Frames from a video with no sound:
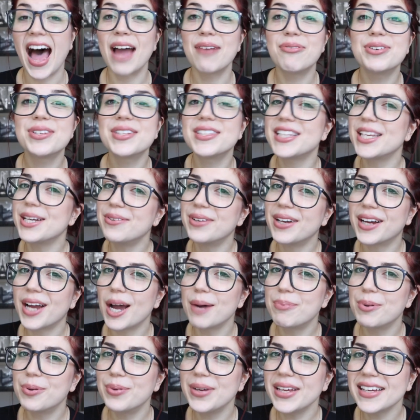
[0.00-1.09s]
I will see you in a
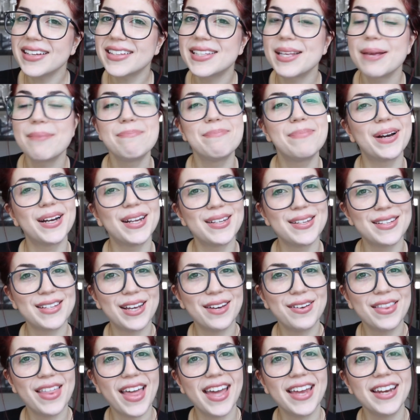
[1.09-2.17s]
couple weeks, but
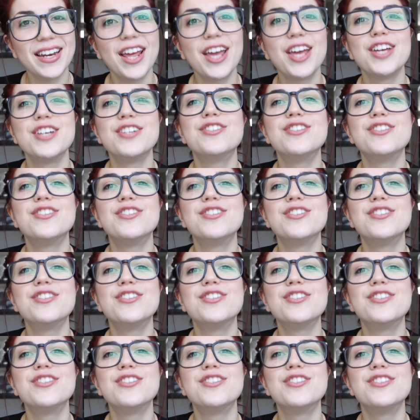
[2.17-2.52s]
until then,